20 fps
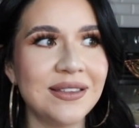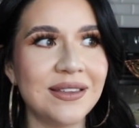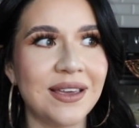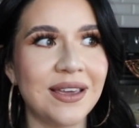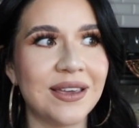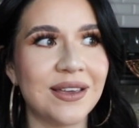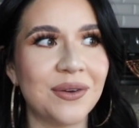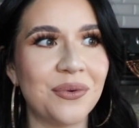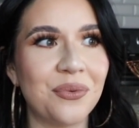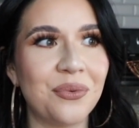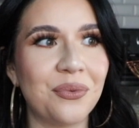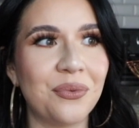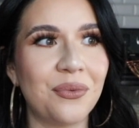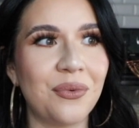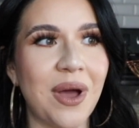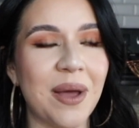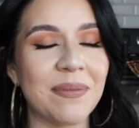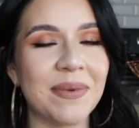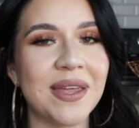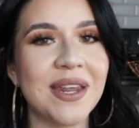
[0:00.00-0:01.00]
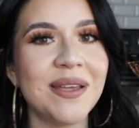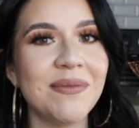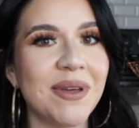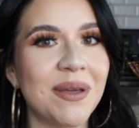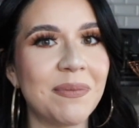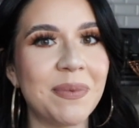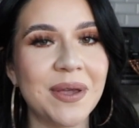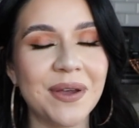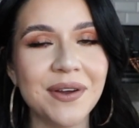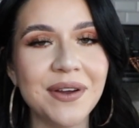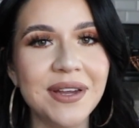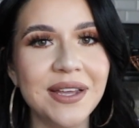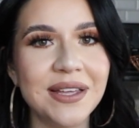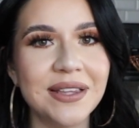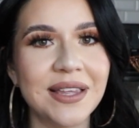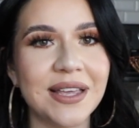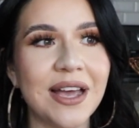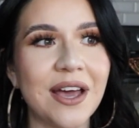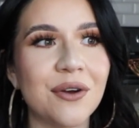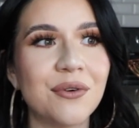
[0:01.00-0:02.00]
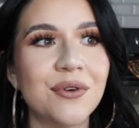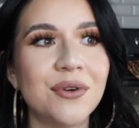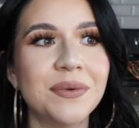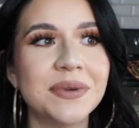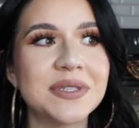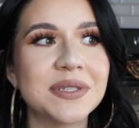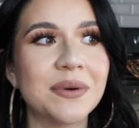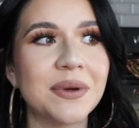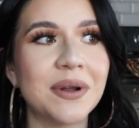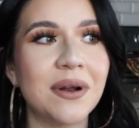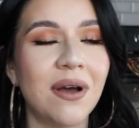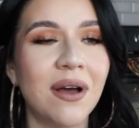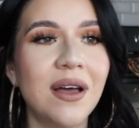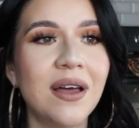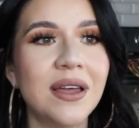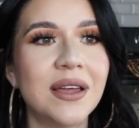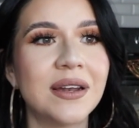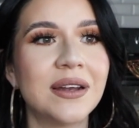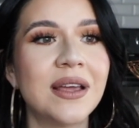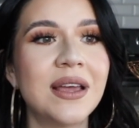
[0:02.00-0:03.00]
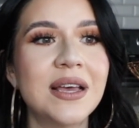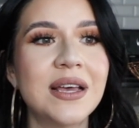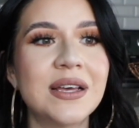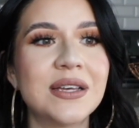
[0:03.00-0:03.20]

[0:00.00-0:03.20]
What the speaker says: Like, I'm getting my period, like I don't know what's going on.